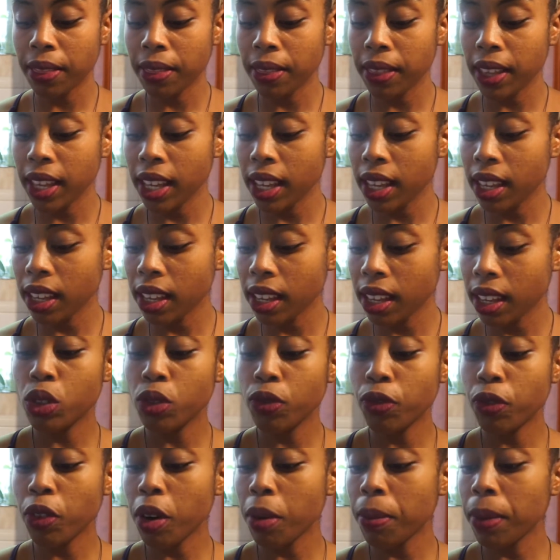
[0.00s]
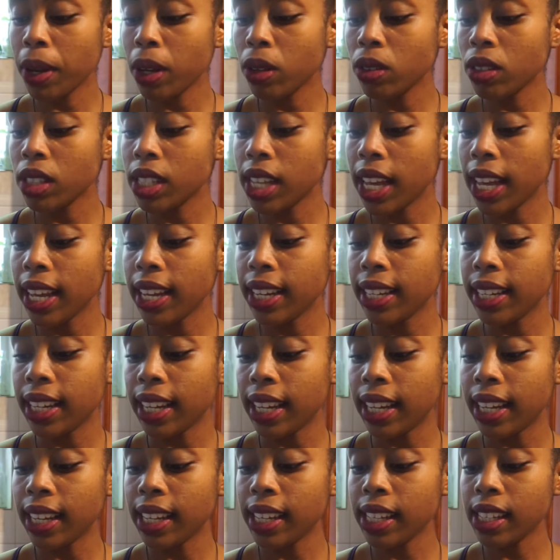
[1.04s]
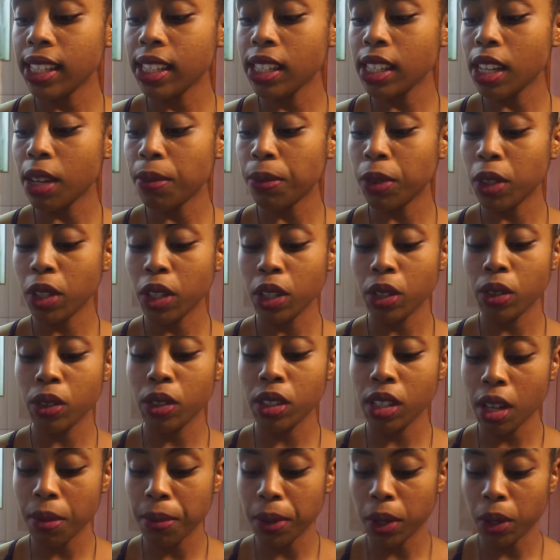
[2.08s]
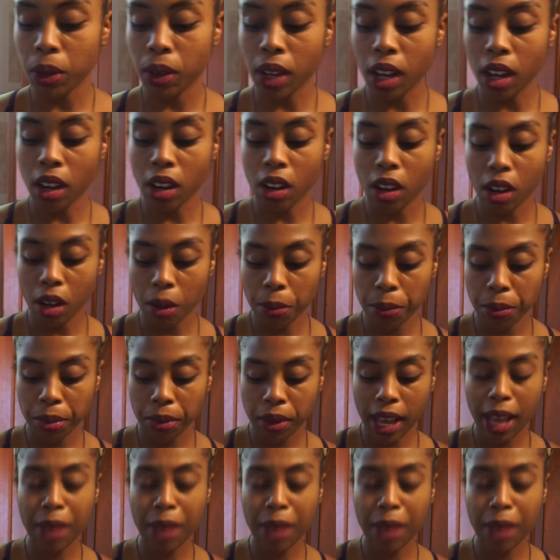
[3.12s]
think for about 10 days, I'm going to use about a cup.